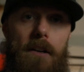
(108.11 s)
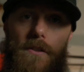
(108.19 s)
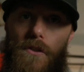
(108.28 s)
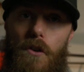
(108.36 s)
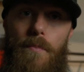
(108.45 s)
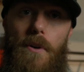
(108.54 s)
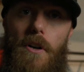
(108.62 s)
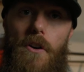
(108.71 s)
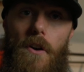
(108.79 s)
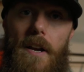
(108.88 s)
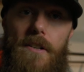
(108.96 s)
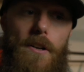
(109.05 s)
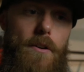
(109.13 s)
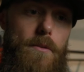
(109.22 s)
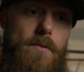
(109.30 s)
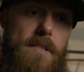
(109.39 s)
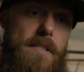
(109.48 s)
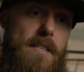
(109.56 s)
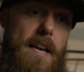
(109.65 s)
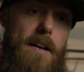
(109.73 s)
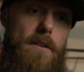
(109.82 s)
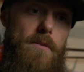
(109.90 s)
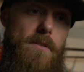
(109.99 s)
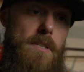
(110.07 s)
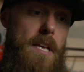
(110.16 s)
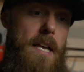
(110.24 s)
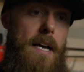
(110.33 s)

Super great tones and sounds.